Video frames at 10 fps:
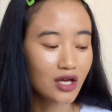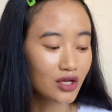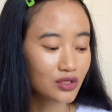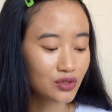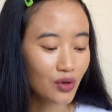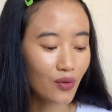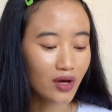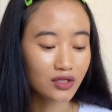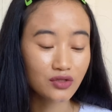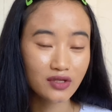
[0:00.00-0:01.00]
So
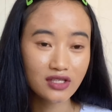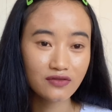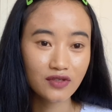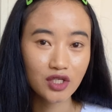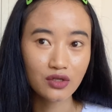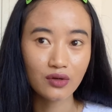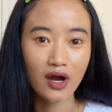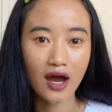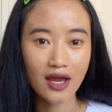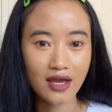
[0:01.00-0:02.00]
on today's video
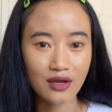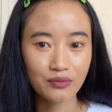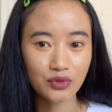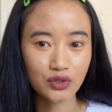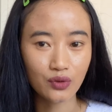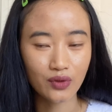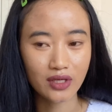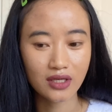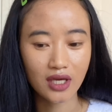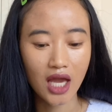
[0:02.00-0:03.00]
I am
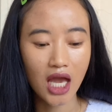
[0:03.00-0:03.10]
doing